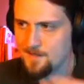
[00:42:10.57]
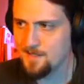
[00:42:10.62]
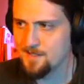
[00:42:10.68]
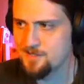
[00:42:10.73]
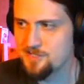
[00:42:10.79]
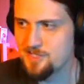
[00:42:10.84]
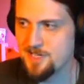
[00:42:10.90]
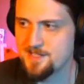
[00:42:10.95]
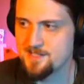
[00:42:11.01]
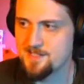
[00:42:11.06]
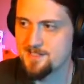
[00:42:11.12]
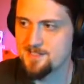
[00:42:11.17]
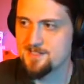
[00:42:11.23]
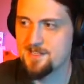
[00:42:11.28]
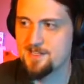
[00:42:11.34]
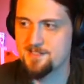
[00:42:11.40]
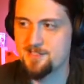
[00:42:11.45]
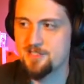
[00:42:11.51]
Gia
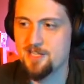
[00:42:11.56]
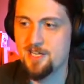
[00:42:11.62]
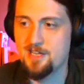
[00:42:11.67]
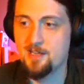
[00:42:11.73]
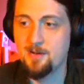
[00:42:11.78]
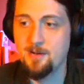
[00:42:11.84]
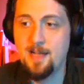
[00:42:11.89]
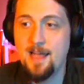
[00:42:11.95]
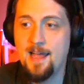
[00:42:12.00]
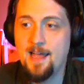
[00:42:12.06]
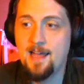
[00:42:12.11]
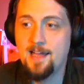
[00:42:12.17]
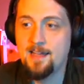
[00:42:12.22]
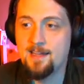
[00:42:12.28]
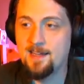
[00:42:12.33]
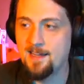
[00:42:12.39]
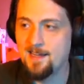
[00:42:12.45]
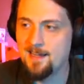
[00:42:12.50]
says, nice cello.
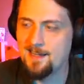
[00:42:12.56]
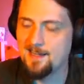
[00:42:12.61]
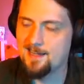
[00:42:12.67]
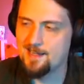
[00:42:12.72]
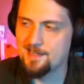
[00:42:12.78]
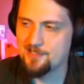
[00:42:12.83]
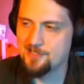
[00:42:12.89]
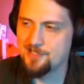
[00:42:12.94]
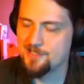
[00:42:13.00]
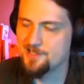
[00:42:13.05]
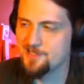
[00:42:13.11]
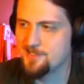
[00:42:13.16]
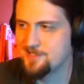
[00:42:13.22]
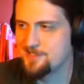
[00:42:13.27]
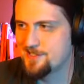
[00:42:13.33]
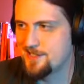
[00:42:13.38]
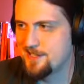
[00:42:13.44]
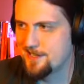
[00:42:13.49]
Yeah, actually, this
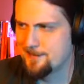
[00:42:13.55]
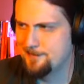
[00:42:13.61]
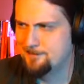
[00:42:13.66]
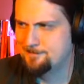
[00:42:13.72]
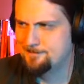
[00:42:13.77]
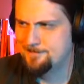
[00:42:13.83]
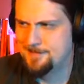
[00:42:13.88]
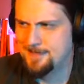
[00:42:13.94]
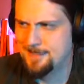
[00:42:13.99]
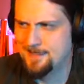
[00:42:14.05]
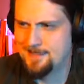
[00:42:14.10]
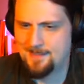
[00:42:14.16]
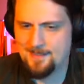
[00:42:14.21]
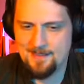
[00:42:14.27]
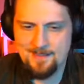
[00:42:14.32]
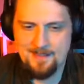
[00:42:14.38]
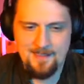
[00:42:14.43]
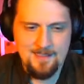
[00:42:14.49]
is
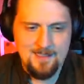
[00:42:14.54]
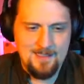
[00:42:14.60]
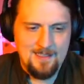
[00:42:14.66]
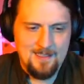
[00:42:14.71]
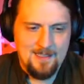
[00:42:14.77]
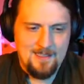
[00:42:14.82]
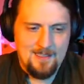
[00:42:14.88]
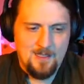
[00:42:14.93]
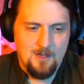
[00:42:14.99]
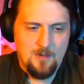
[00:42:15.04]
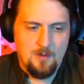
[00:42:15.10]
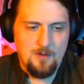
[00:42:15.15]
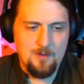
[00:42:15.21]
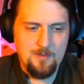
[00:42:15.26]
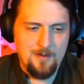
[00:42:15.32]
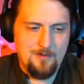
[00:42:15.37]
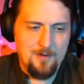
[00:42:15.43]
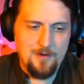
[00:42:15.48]

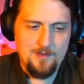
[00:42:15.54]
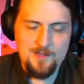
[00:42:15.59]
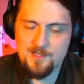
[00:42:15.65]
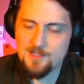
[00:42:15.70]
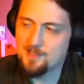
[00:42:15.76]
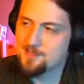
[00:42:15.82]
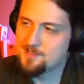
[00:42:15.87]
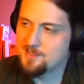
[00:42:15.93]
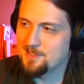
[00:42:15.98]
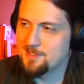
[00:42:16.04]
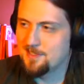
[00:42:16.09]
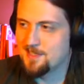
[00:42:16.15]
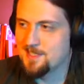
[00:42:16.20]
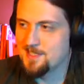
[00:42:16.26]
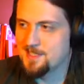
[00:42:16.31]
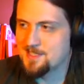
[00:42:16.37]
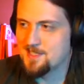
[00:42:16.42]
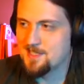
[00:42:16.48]
one of my favorite songs on the
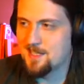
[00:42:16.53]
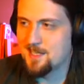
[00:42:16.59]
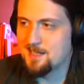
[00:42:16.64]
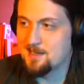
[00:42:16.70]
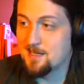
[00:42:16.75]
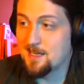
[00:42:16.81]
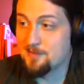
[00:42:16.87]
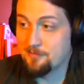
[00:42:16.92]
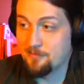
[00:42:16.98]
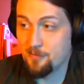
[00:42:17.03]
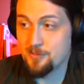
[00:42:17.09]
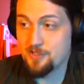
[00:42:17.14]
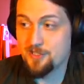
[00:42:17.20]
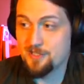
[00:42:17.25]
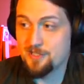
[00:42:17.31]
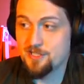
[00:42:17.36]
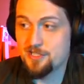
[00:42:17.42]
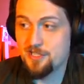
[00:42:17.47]
list.
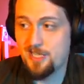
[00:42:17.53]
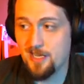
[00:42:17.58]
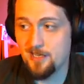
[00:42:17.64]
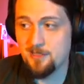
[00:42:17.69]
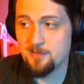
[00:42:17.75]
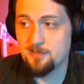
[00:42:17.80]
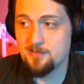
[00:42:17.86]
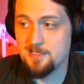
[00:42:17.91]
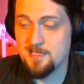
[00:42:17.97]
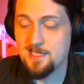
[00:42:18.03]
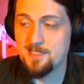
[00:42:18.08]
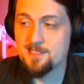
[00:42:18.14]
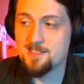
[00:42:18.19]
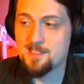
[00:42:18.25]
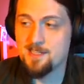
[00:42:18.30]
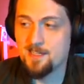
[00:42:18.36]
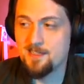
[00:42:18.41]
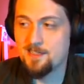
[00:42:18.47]
Unfortunately, cello
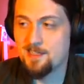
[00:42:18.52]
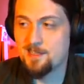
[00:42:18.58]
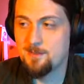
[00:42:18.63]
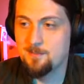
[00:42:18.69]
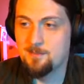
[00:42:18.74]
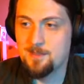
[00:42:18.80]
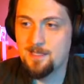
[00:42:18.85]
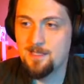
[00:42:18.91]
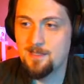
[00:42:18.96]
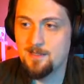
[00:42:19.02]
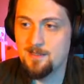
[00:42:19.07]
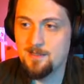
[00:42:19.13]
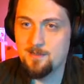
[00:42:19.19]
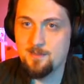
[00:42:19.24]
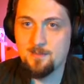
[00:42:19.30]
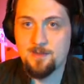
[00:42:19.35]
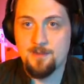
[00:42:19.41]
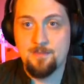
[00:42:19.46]
does kind of compete
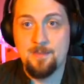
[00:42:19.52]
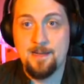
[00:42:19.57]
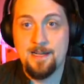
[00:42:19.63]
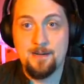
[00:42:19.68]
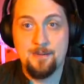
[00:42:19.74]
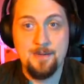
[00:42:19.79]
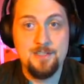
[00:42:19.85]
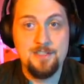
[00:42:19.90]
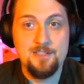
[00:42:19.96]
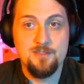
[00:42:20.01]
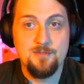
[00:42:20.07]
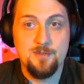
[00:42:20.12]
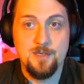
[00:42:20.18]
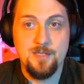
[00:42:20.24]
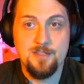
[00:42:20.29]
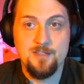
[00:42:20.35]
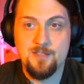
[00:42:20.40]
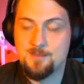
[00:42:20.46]
with my range of
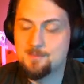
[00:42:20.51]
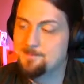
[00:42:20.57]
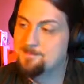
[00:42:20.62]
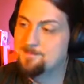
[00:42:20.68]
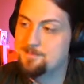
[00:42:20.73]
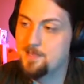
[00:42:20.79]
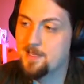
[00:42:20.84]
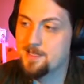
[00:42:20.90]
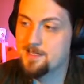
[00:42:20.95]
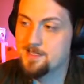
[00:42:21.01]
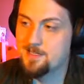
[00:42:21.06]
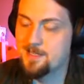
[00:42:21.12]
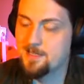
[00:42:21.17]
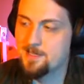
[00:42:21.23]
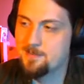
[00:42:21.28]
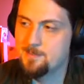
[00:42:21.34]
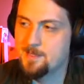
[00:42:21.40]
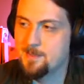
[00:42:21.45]
voice because
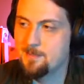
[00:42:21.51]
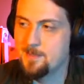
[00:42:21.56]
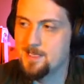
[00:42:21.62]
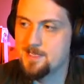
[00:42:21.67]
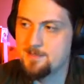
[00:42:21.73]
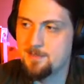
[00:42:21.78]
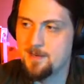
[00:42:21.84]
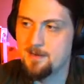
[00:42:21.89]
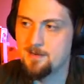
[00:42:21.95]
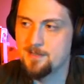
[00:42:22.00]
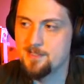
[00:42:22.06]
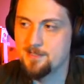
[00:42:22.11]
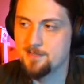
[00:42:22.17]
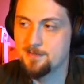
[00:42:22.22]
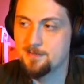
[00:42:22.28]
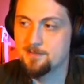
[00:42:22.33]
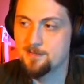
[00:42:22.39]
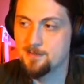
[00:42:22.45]
I am a bass
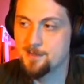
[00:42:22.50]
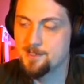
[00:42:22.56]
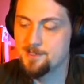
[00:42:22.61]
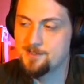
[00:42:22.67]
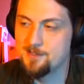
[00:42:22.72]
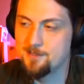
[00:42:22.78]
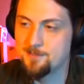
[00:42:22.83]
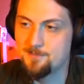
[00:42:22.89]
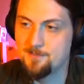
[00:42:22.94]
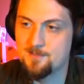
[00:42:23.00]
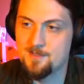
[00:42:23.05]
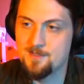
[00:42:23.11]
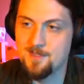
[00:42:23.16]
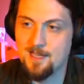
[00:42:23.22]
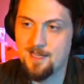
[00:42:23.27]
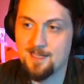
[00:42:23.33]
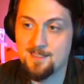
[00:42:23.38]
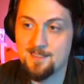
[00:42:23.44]
baritone voice,
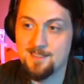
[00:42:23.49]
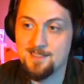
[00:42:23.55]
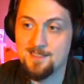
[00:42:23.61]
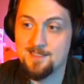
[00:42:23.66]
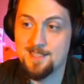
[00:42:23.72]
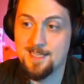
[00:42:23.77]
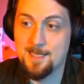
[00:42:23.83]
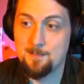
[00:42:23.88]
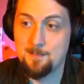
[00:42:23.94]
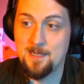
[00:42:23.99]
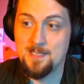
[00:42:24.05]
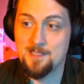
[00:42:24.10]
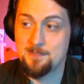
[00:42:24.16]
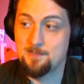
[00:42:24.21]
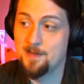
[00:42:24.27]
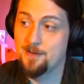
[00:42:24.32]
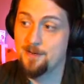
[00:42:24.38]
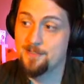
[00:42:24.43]
and it is a
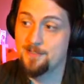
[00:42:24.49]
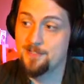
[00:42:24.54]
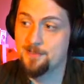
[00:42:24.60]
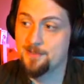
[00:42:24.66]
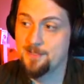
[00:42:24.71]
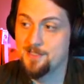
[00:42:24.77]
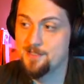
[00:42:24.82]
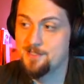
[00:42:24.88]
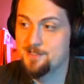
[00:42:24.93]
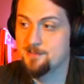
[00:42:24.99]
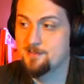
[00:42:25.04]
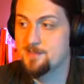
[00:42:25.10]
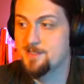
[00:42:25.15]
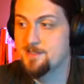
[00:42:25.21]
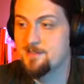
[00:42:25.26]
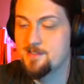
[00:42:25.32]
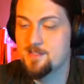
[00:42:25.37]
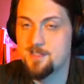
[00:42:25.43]
bass baritone
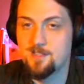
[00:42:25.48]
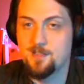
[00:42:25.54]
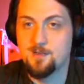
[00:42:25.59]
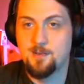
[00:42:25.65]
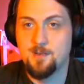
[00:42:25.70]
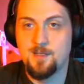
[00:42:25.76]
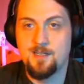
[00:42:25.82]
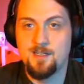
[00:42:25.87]
instrument, so